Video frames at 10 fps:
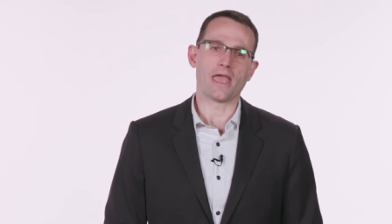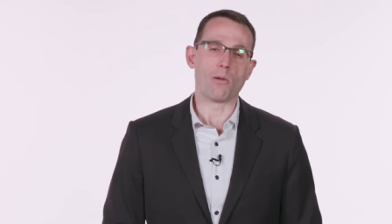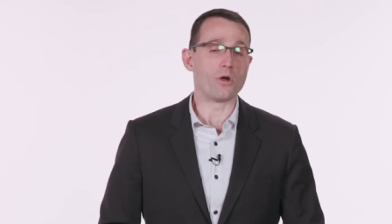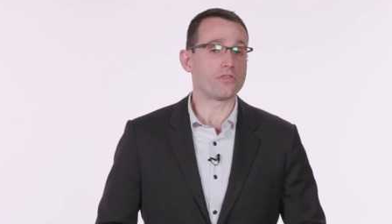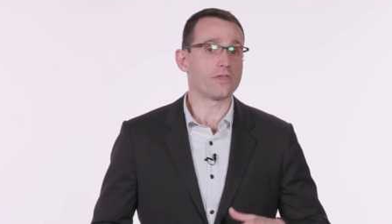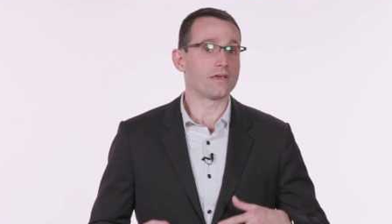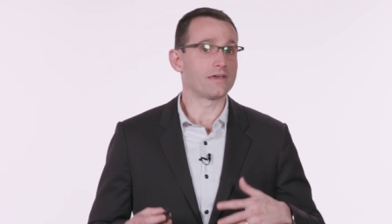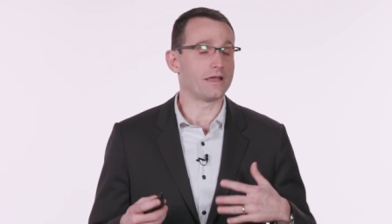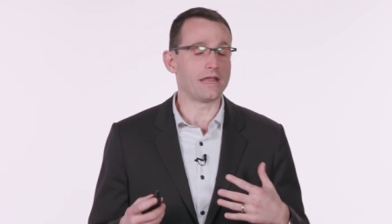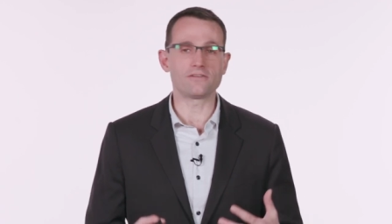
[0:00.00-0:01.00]
And with
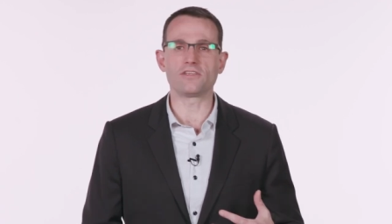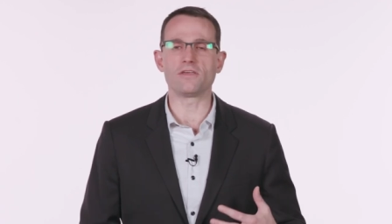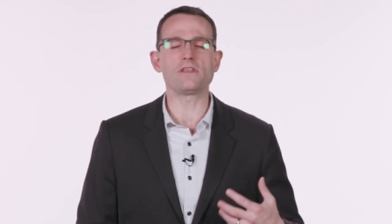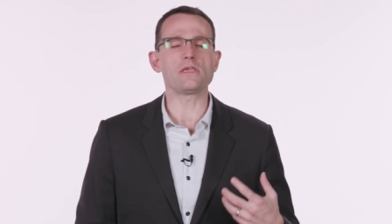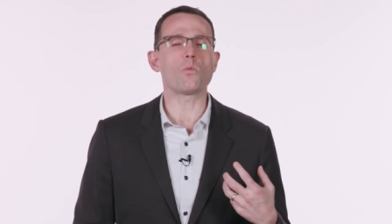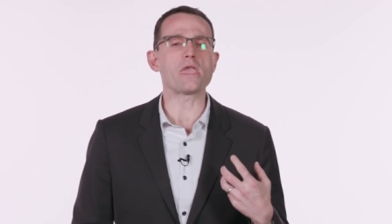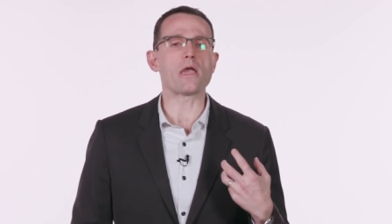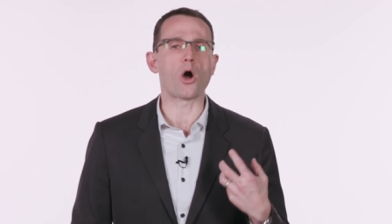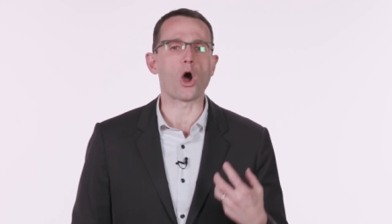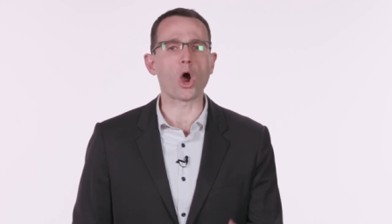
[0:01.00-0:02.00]
connectivity,
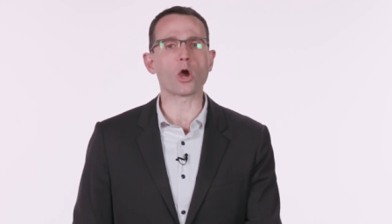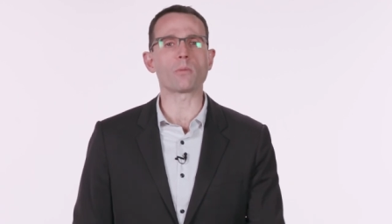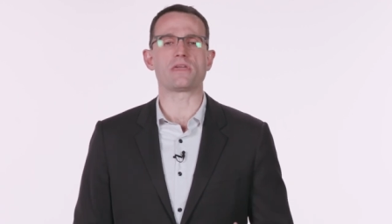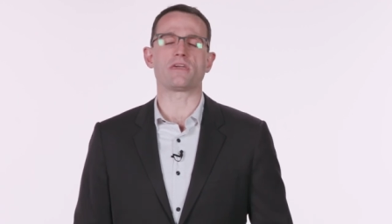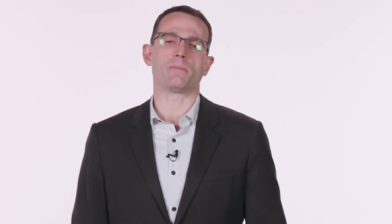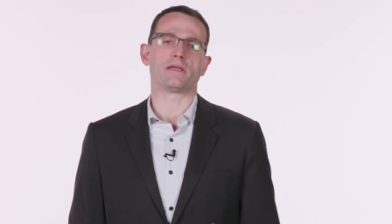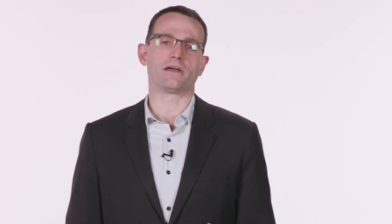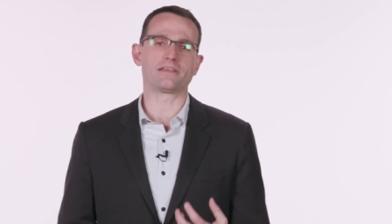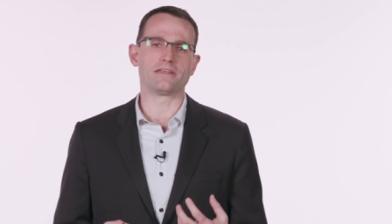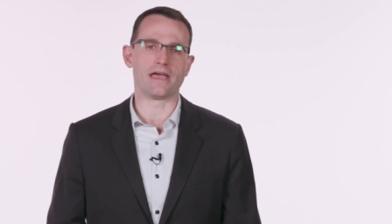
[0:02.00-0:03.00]
we are becoming
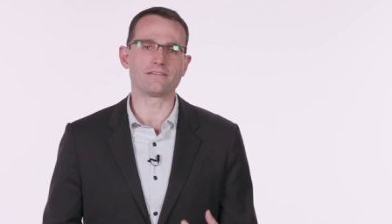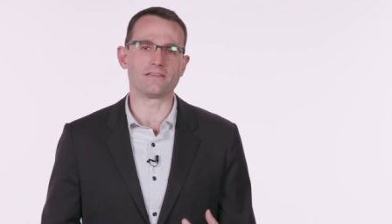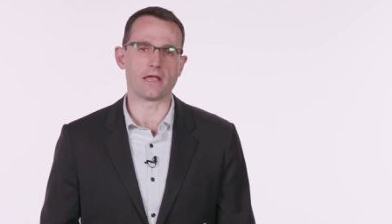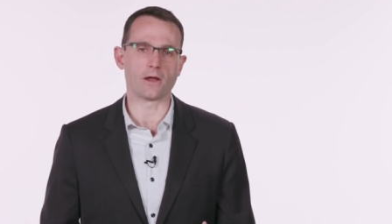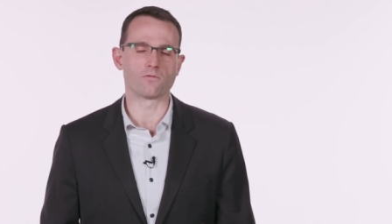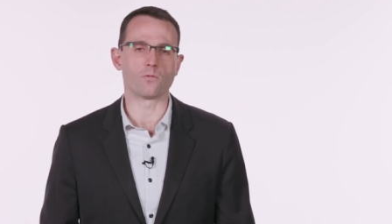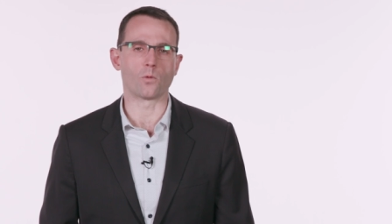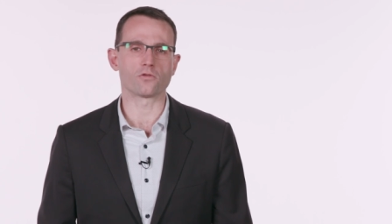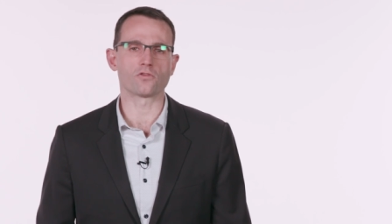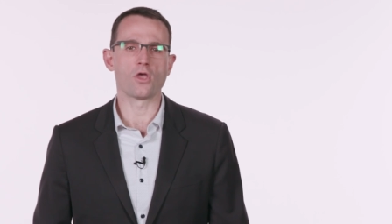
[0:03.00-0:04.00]
a connected Air
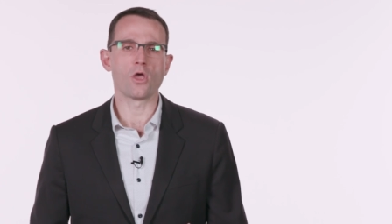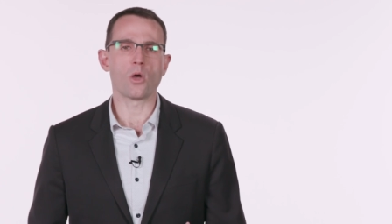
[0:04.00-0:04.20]
Force.